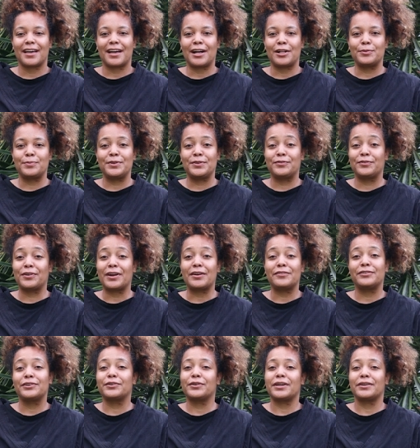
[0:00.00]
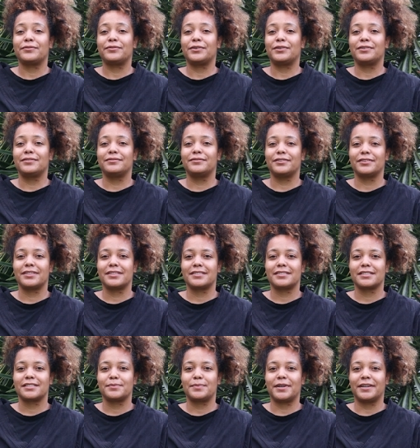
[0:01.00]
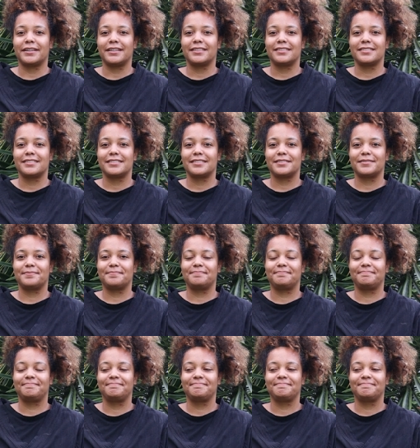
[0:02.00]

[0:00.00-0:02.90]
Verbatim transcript: I'll be forever grateful for this experience.